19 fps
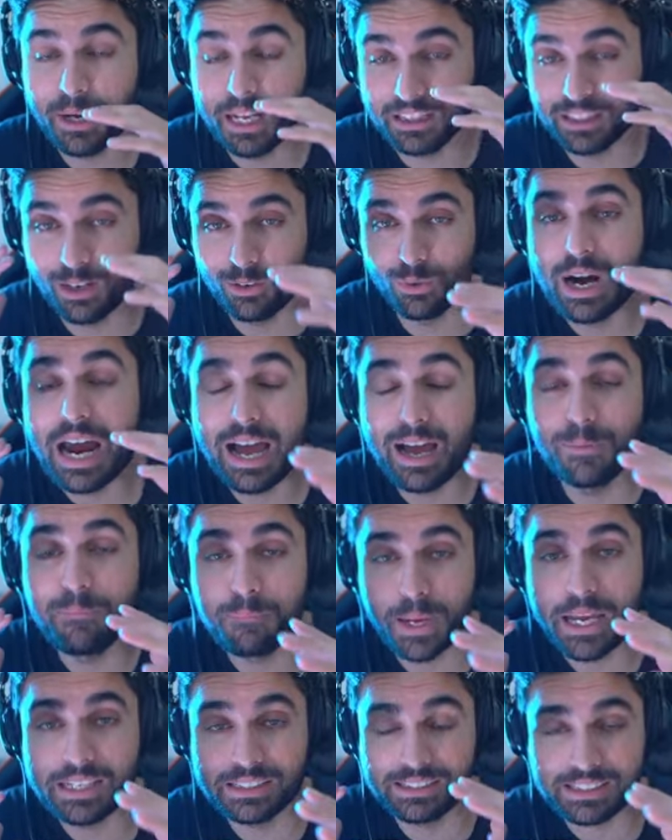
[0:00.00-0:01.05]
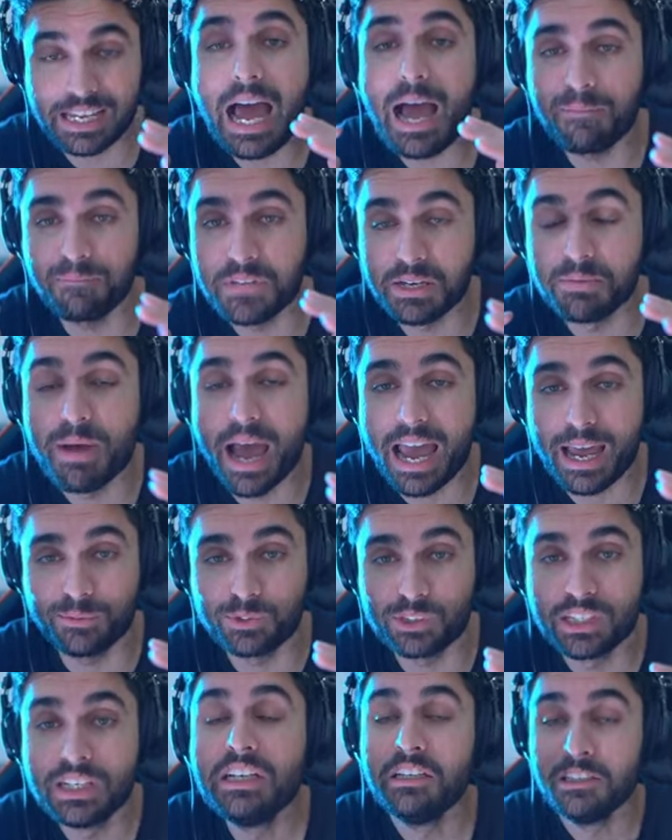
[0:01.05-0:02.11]
about the round-based zombie
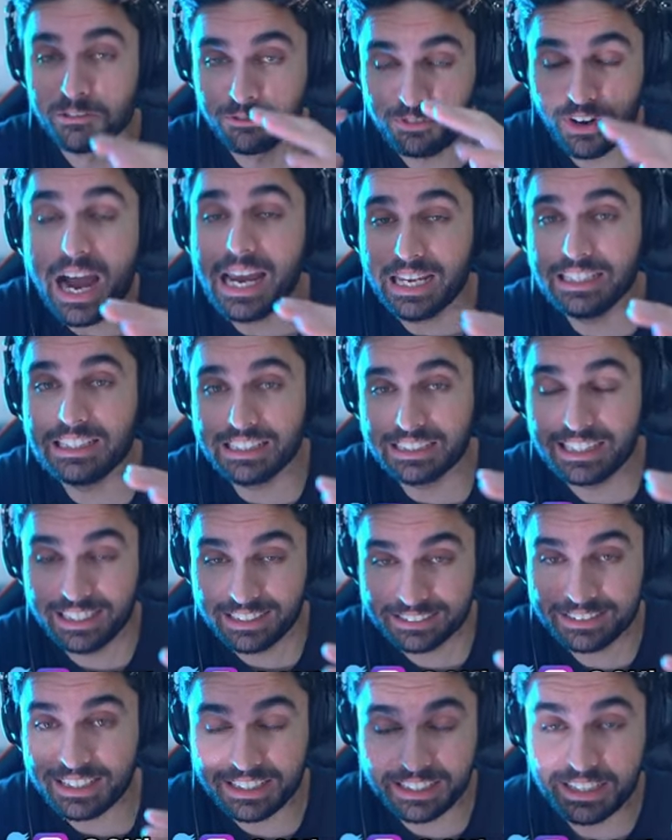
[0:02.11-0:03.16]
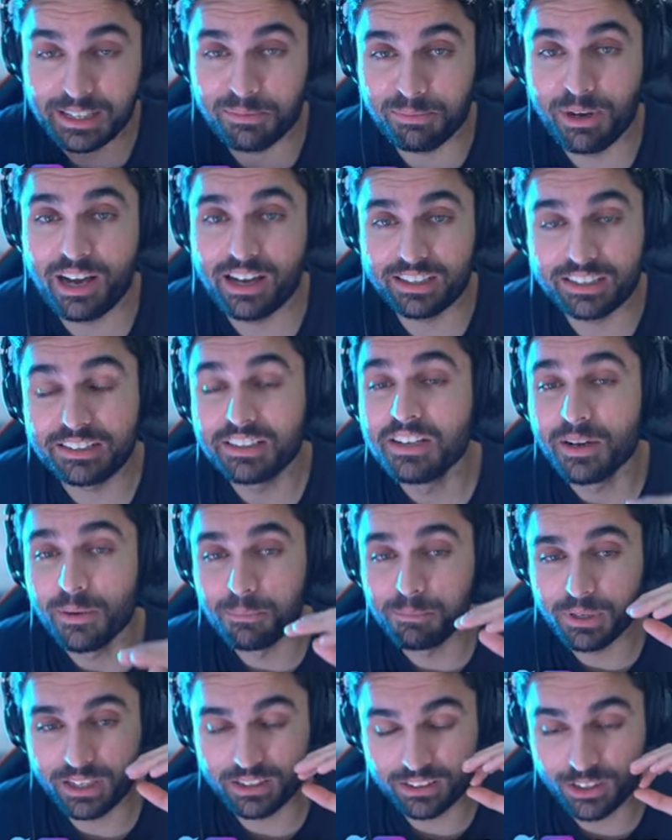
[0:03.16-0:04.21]
maps. Finally, they're thinking about it.
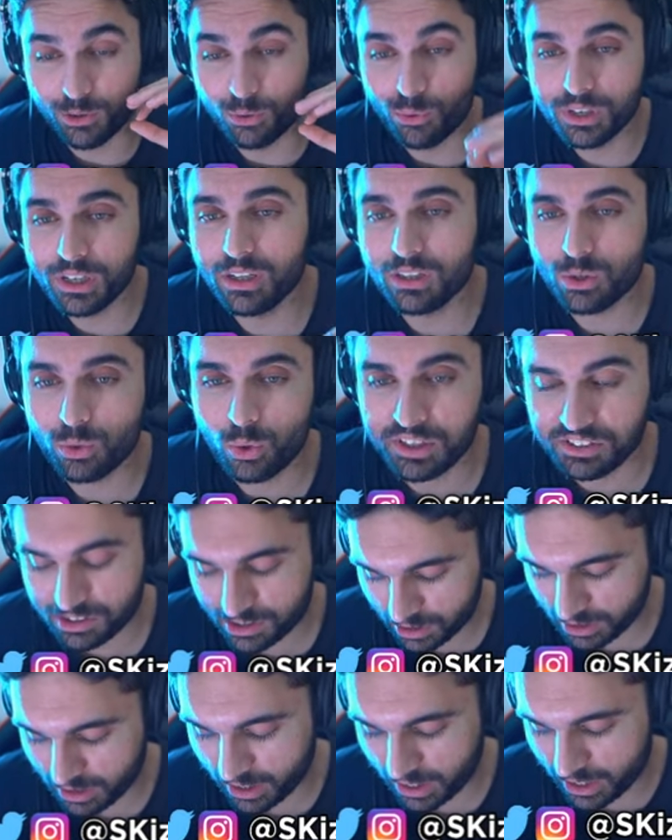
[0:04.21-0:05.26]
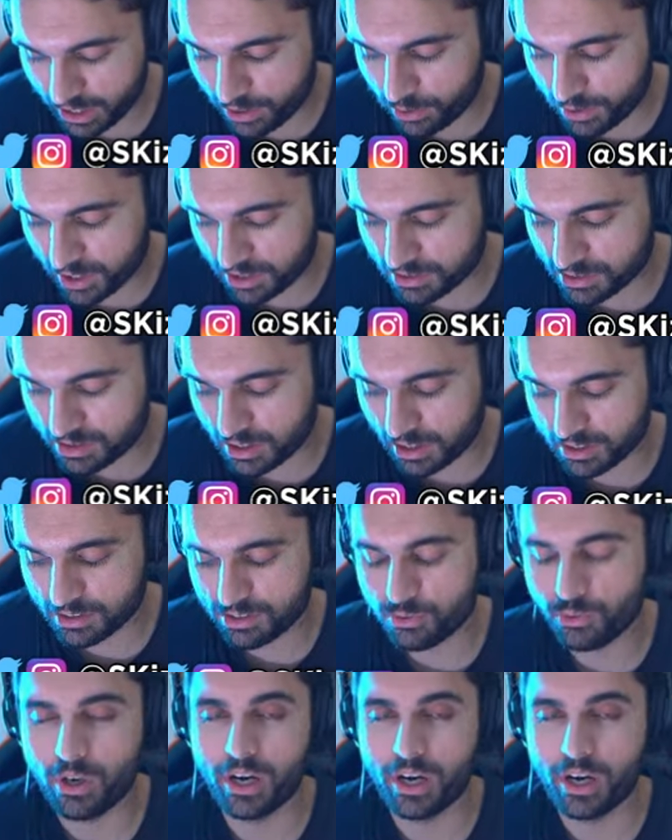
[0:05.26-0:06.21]
But the real question here is this,